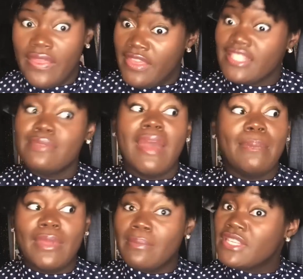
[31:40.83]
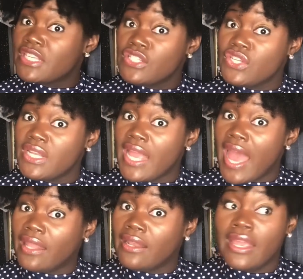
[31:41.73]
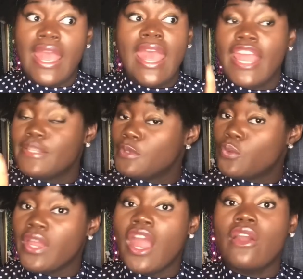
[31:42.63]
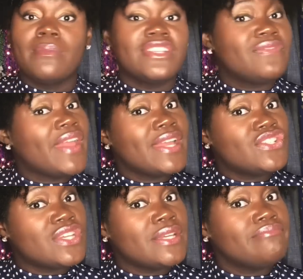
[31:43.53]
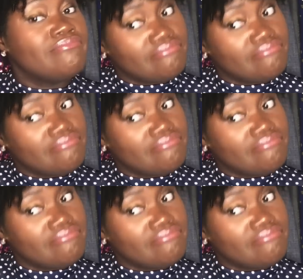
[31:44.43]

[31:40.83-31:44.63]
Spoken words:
This might be Miss Congeniality. It's between her and Miss Vanjie.